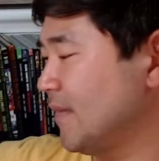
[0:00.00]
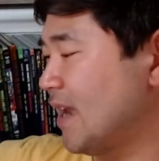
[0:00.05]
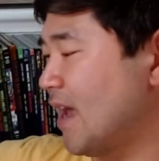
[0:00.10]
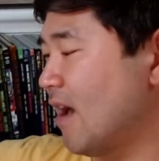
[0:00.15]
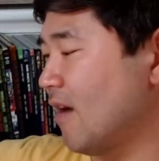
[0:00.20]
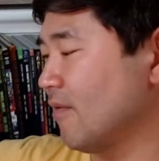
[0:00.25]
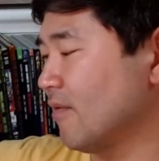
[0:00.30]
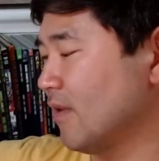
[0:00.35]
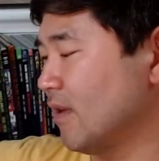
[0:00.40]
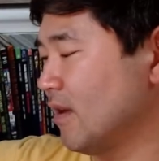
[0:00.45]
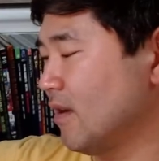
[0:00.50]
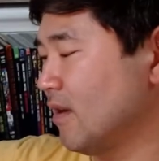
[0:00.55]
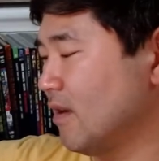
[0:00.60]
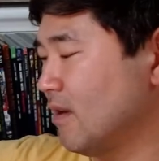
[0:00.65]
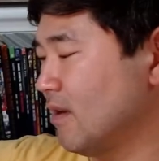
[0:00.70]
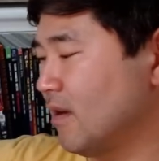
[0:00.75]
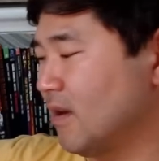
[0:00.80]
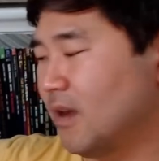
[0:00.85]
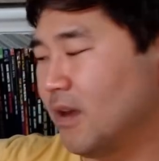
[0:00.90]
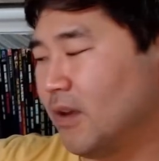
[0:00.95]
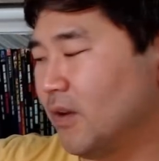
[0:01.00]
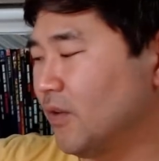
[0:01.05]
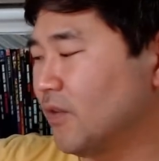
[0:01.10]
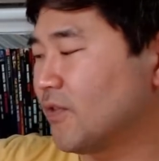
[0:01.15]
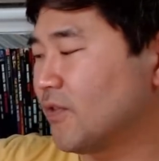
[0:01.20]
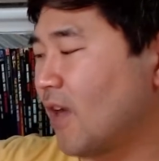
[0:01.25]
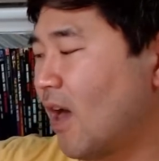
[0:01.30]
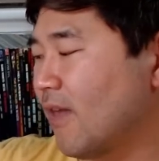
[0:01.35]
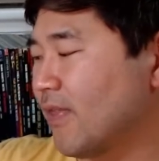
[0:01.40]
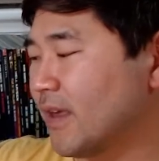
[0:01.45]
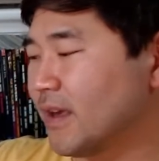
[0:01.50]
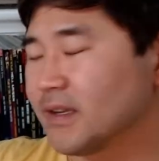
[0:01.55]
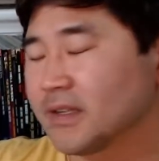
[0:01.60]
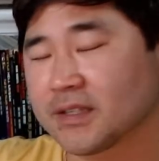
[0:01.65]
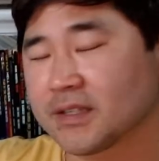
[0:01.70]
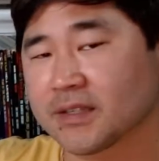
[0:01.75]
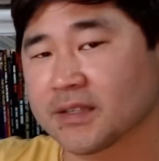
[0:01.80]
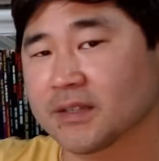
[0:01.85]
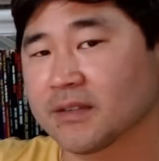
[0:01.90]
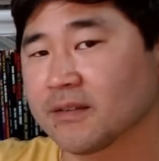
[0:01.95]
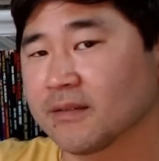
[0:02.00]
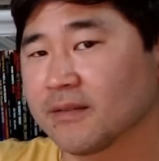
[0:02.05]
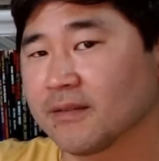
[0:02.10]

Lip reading: Now, you saw this.